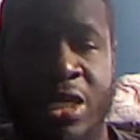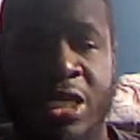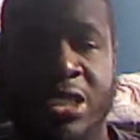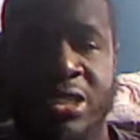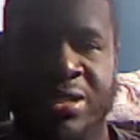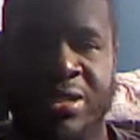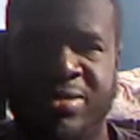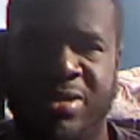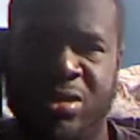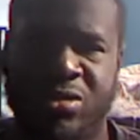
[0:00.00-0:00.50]

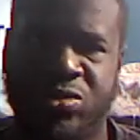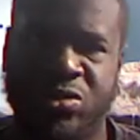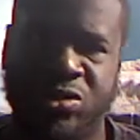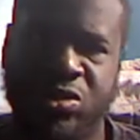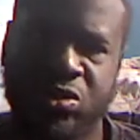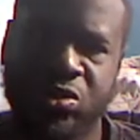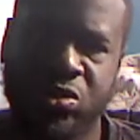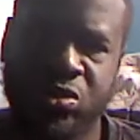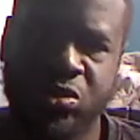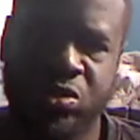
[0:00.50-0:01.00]
Sometimes we
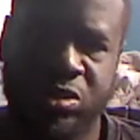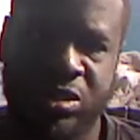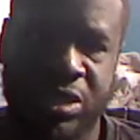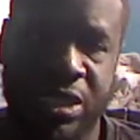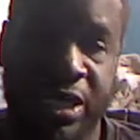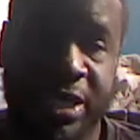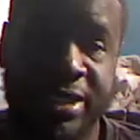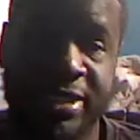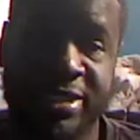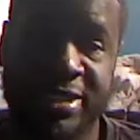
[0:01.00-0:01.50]
do lose it.
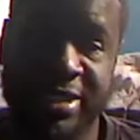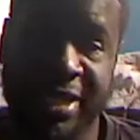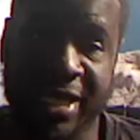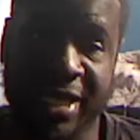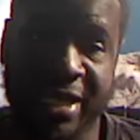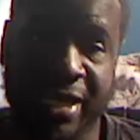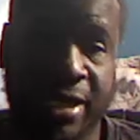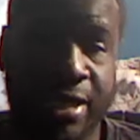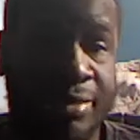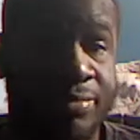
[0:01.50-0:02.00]
I
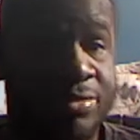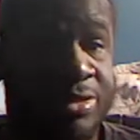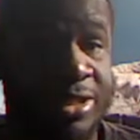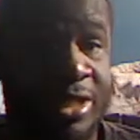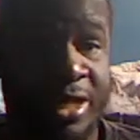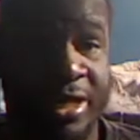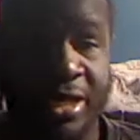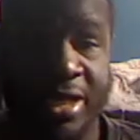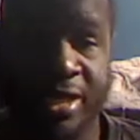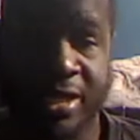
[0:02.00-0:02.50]
understand that. I'm
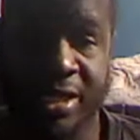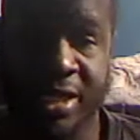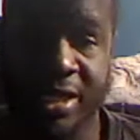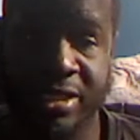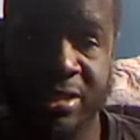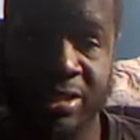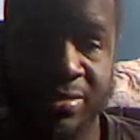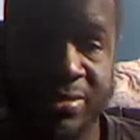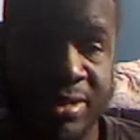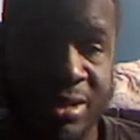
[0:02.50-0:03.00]
saying that again.
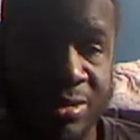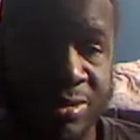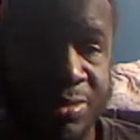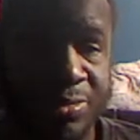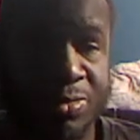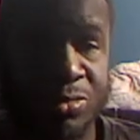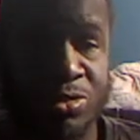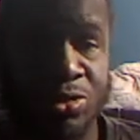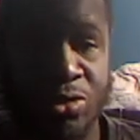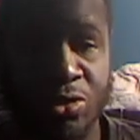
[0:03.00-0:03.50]
Sometimes
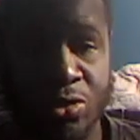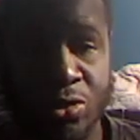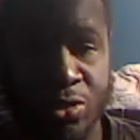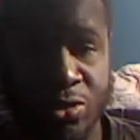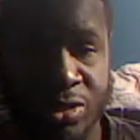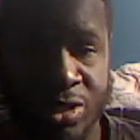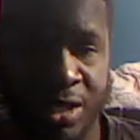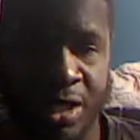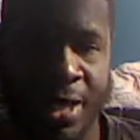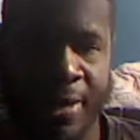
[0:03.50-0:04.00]
people do
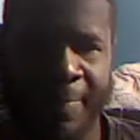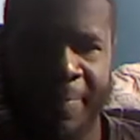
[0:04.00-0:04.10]
lose it.